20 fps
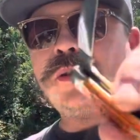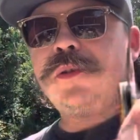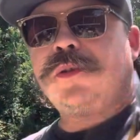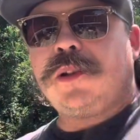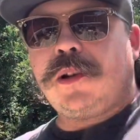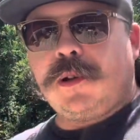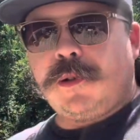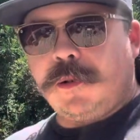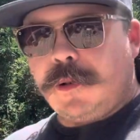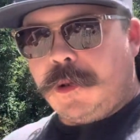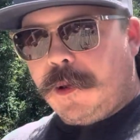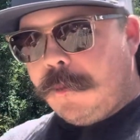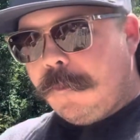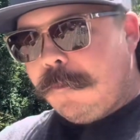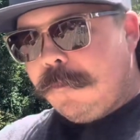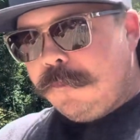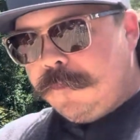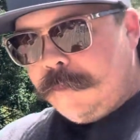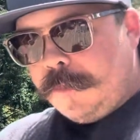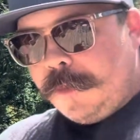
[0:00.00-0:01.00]
so
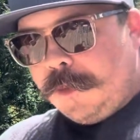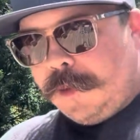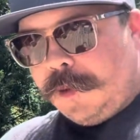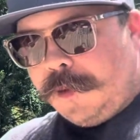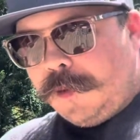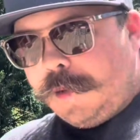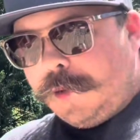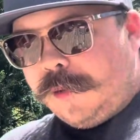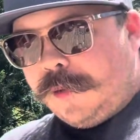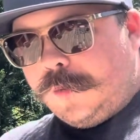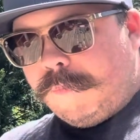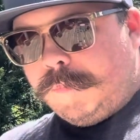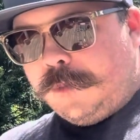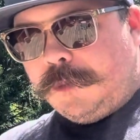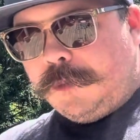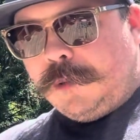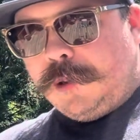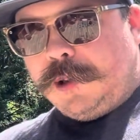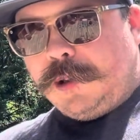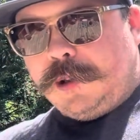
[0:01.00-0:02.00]

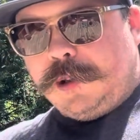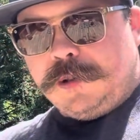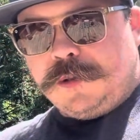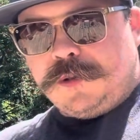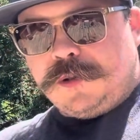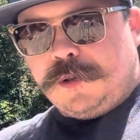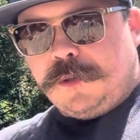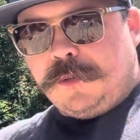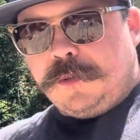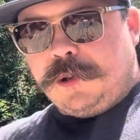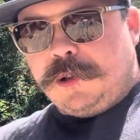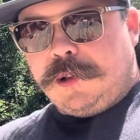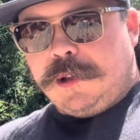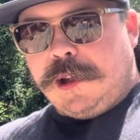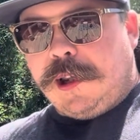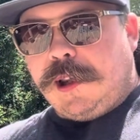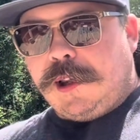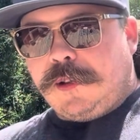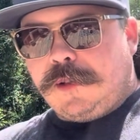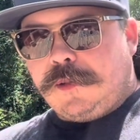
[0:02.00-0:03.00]
we're really enjoying
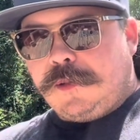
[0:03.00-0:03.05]
that.